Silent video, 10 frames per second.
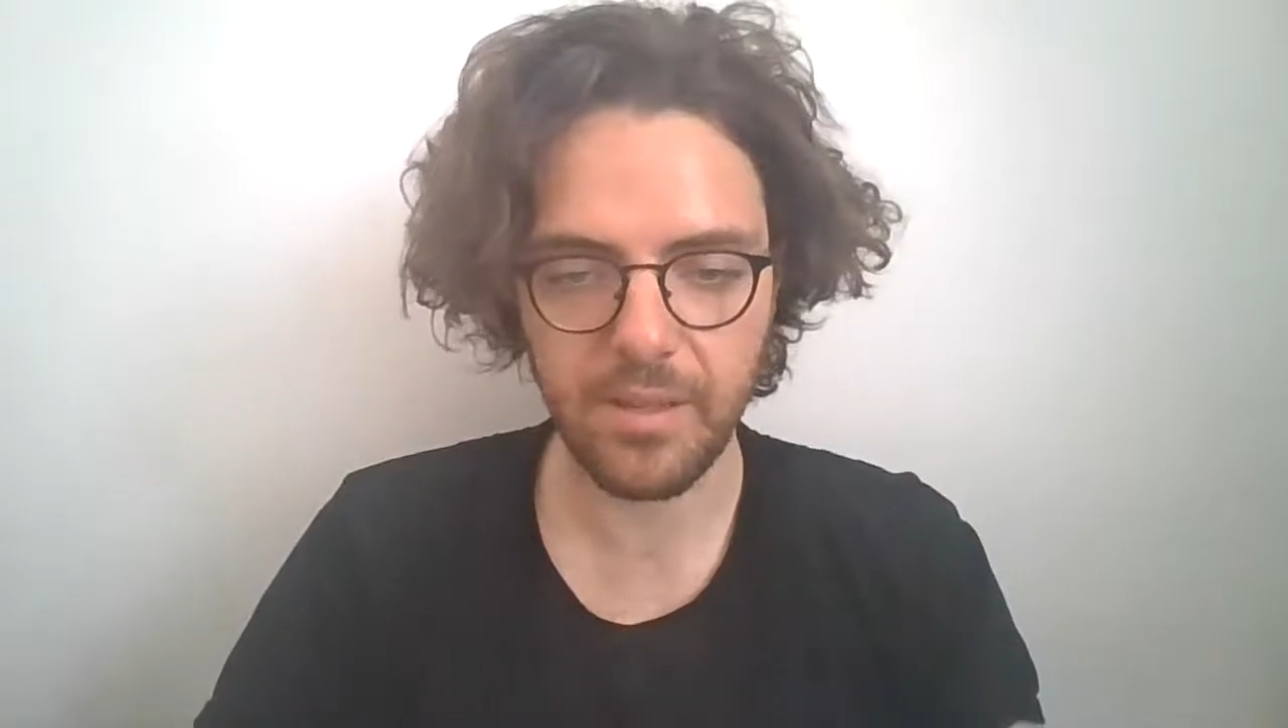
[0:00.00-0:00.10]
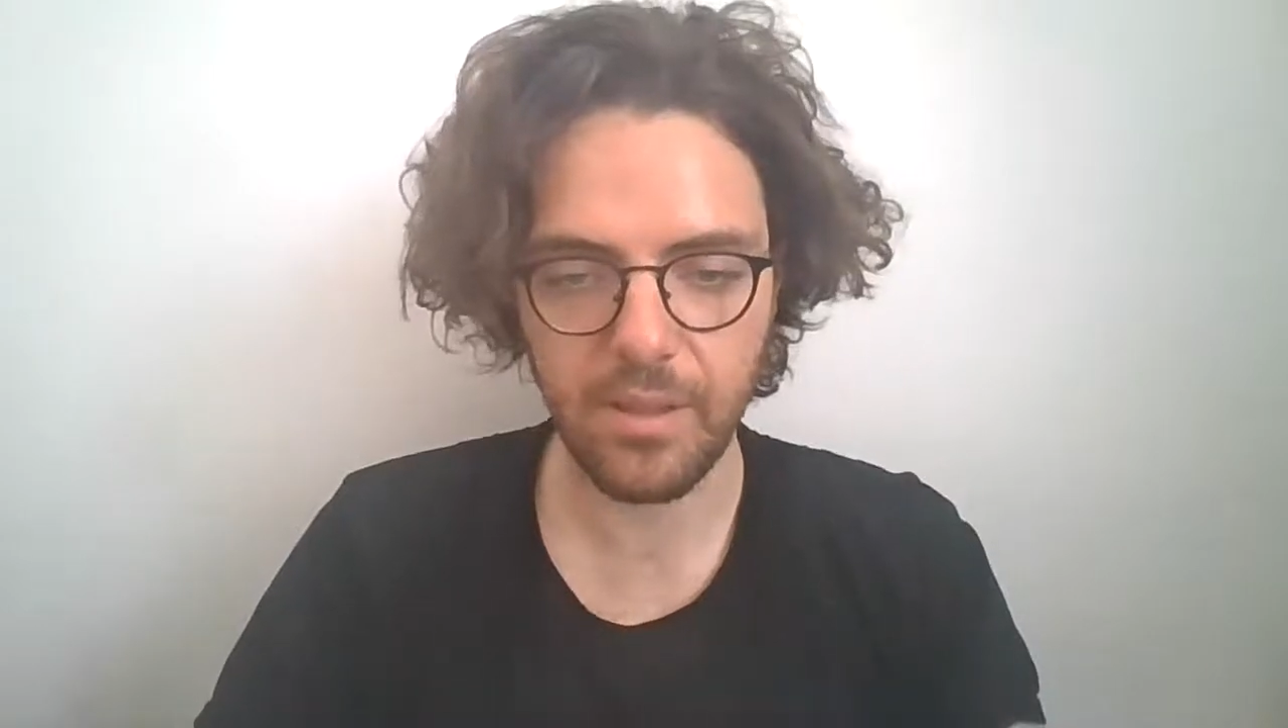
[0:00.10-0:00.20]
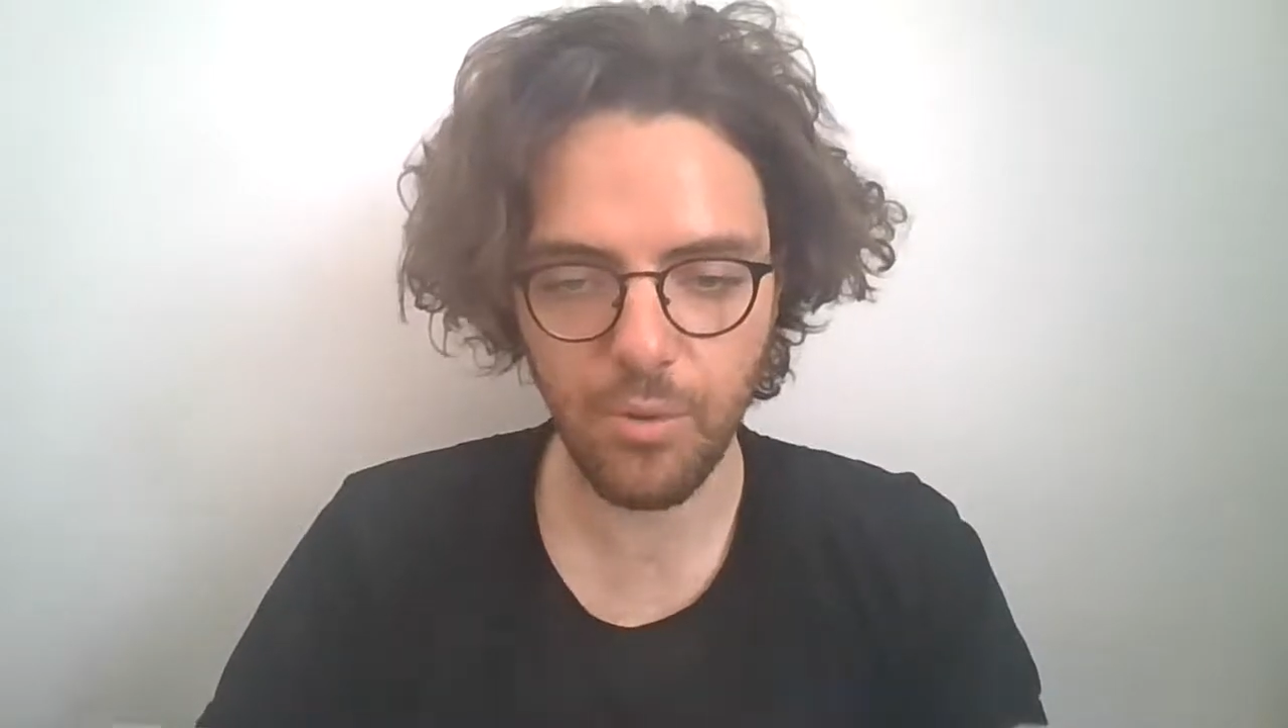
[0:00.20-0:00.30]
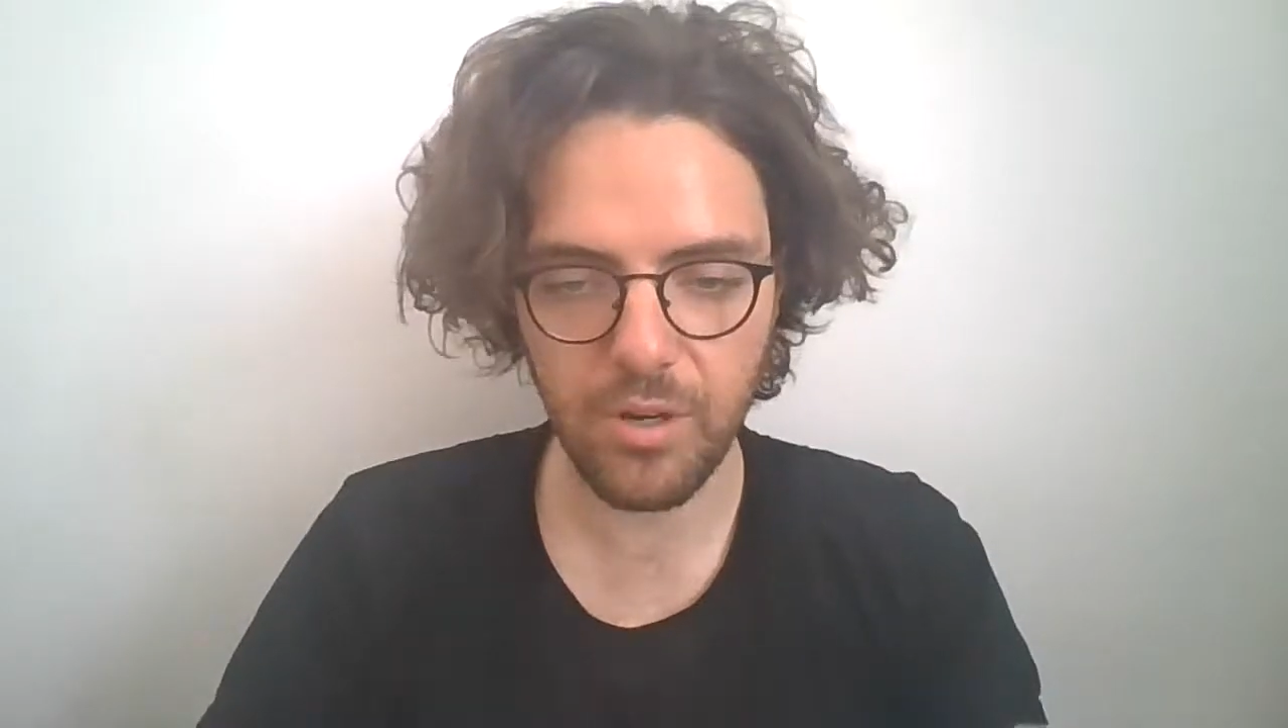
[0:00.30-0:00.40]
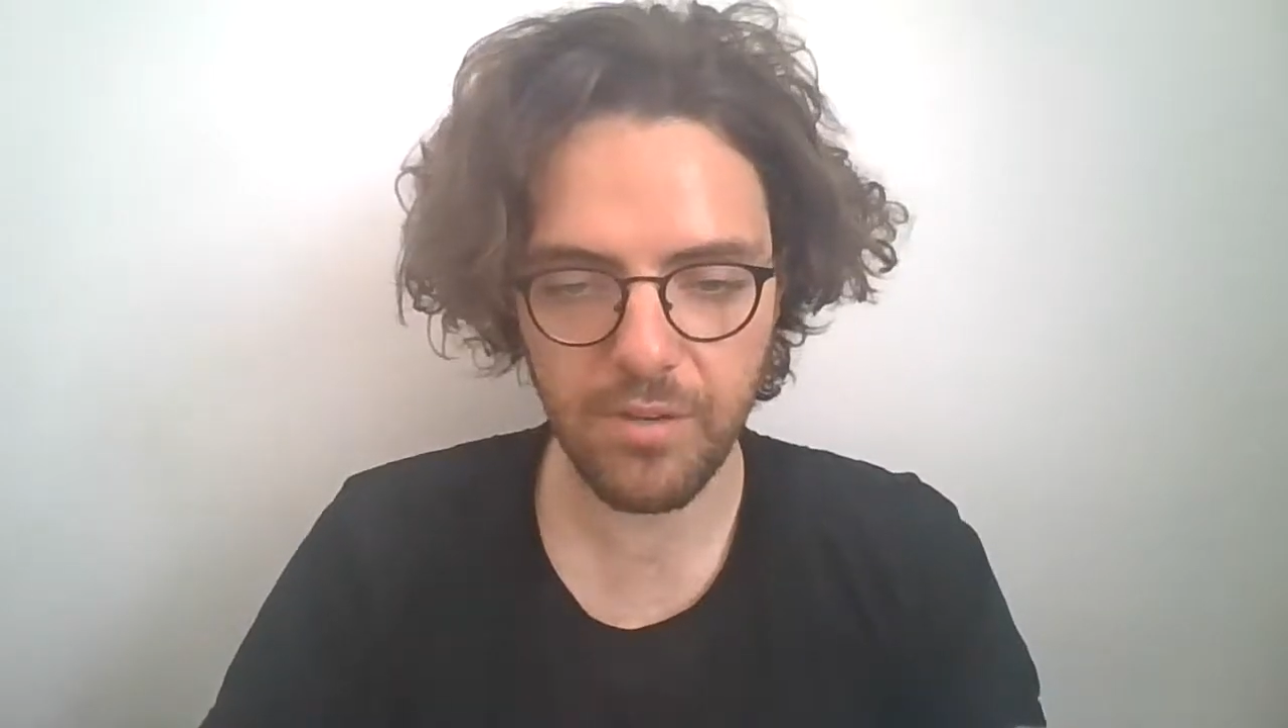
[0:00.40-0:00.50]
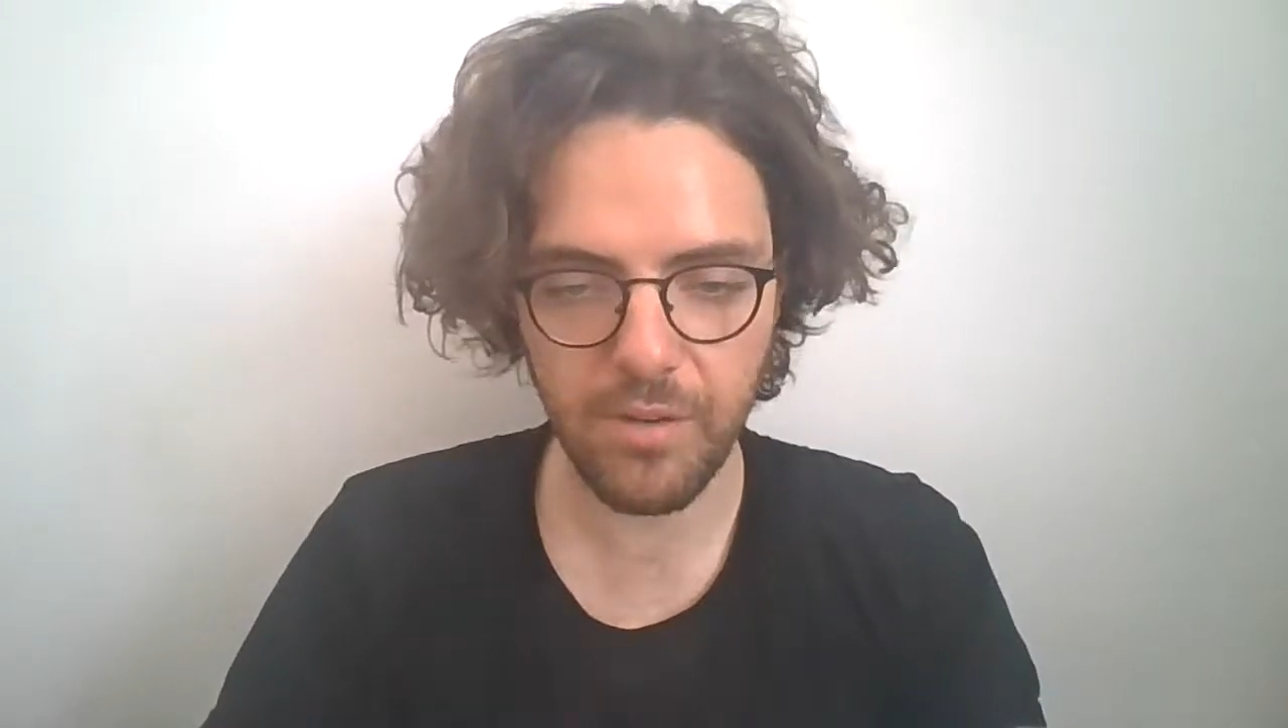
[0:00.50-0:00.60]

the work of